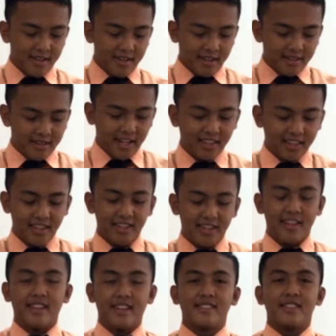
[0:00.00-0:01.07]

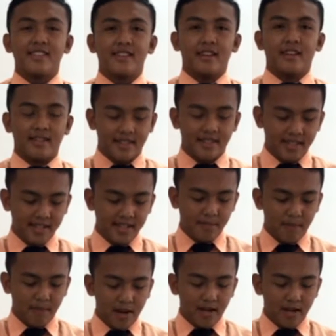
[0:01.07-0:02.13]
Saturn is a
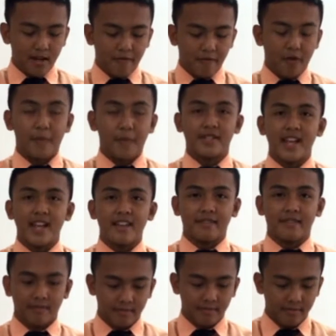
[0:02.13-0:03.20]
sixth planet from the Sun
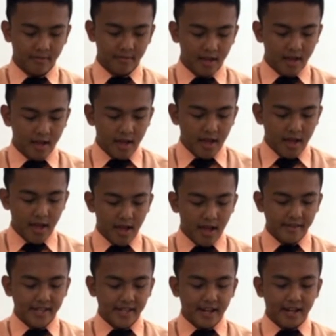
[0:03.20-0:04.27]

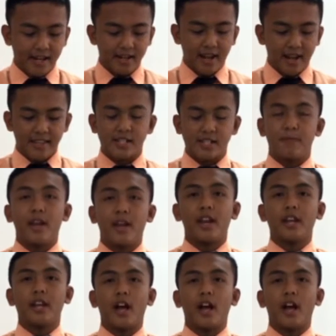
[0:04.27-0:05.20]
and second largest planet